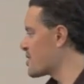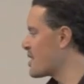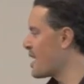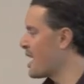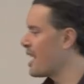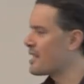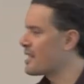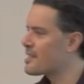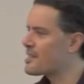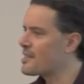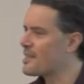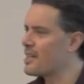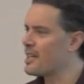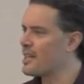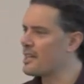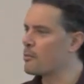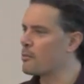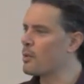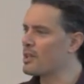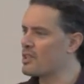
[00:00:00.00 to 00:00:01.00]

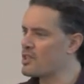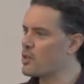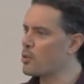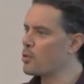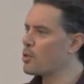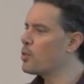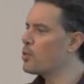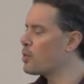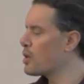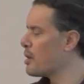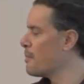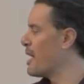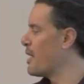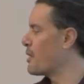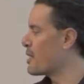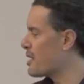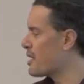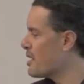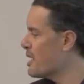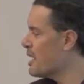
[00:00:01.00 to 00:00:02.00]
that what's so cool about
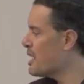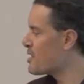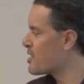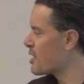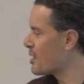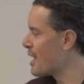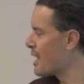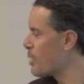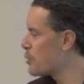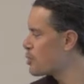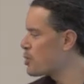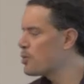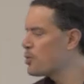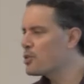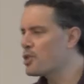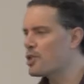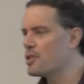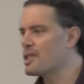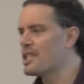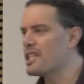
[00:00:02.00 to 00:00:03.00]
it is it allows you
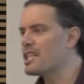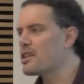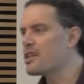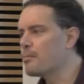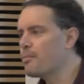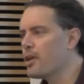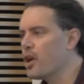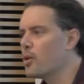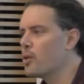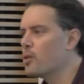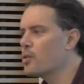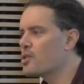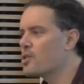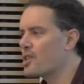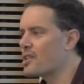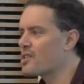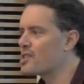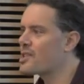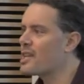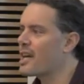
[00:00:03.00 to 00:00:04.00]
to decompose
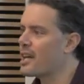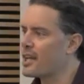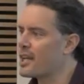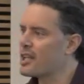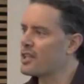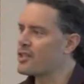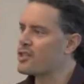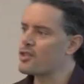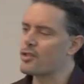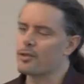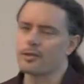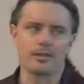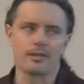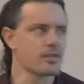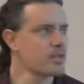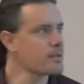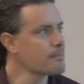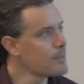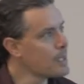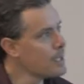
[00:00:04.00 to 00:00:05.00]
aesthetic
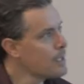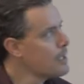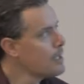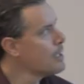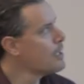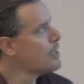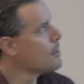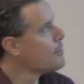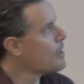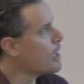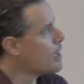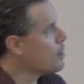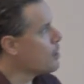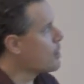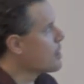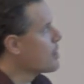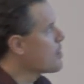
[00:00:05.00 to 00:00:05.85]
concerns. That you can